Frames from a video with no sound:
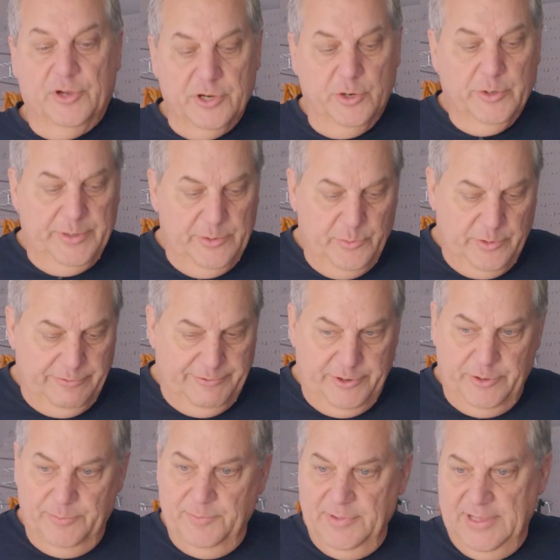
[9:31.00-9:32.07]
you're going into a
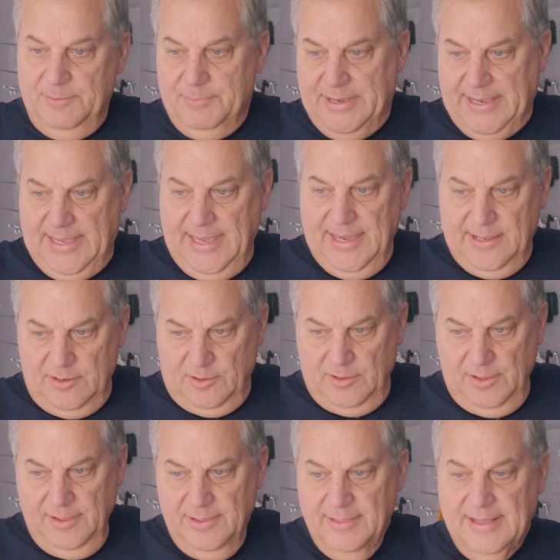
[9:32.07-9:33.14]
room lit by a
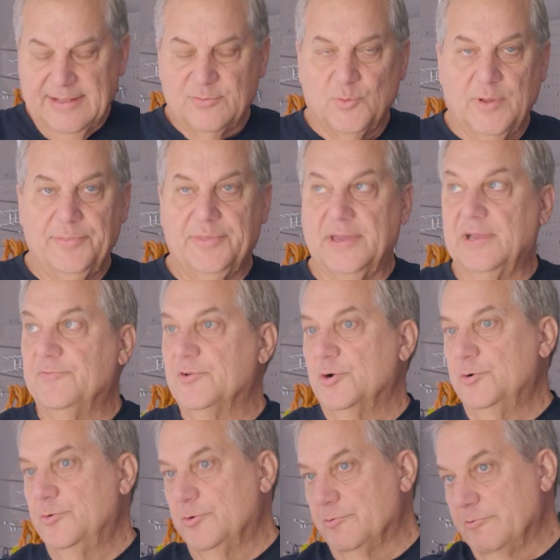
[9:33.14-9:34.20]
candle, that's one thing. If you're
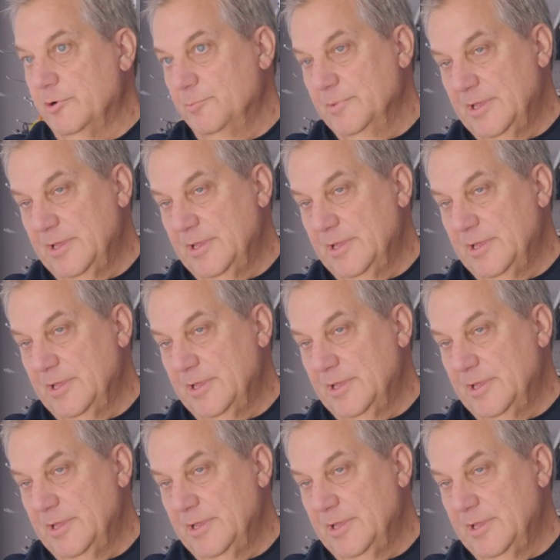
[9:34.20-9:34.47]
going into a room